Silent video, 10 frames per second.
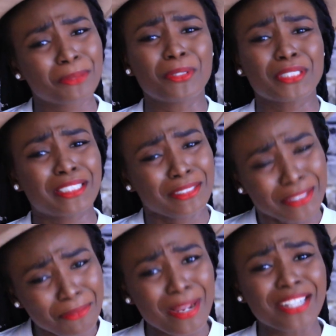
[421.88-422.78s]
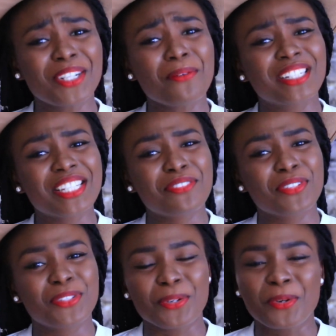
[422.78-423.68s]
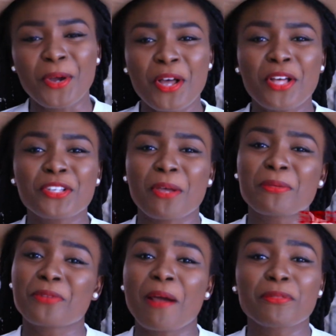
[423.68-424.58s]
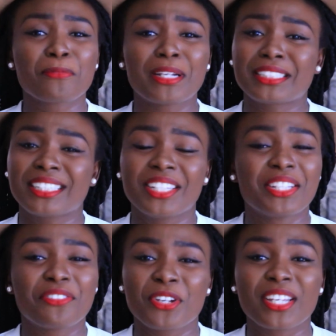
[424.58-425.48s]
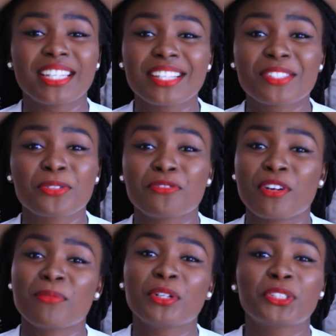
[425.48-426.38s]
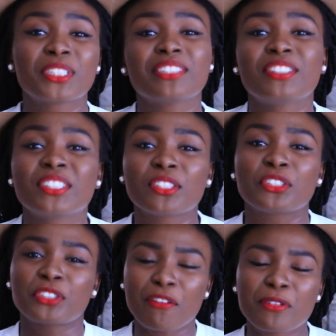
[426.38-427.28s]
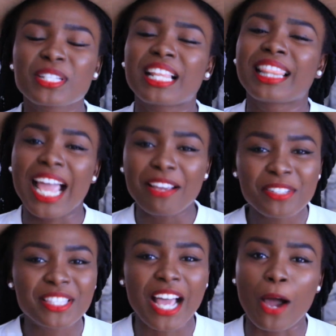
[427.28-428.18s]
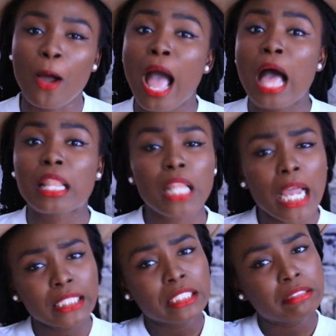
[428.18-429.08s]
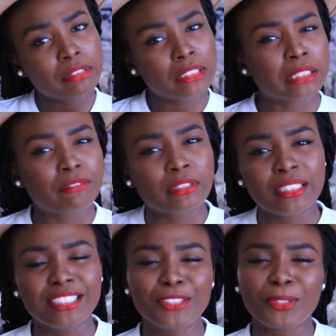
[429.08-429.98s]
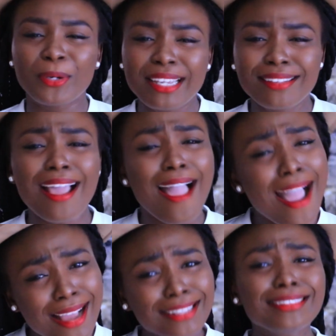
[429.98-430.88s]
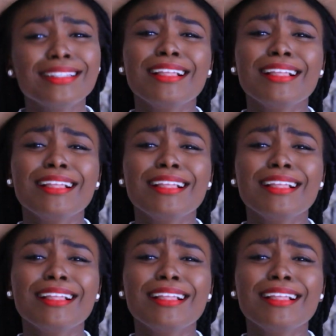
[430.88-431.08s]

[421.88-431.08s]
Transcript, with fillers: too much. We are done with this video. Subscribe to my channel if you are yet to for more juicy videos on travels and lifestyle. Like this video if you did enjoy it, and